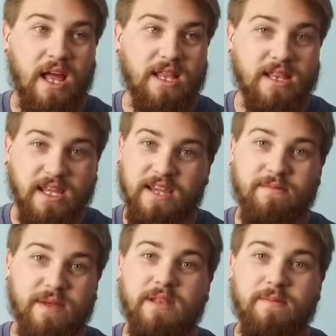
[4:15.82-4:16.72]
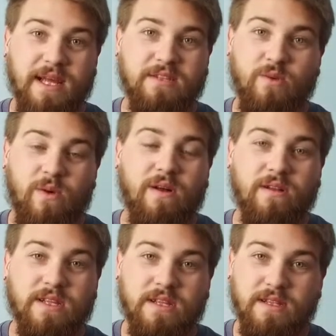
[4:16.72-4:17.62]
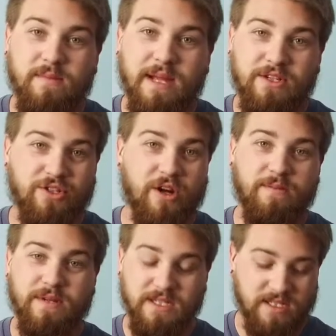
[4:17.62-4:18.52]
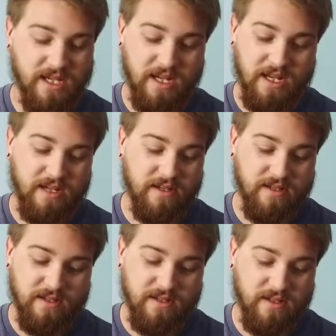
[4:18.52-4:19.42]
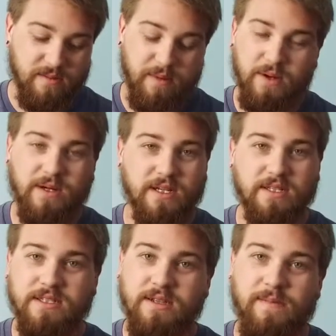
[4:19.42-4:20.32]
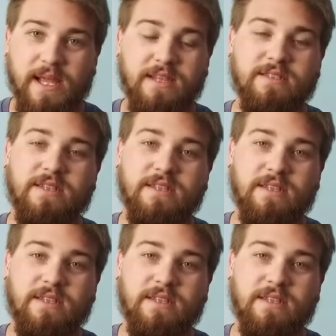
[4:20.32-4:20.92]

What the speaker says: they give me the best quality, the best sharpness, and the bokeh is amazing.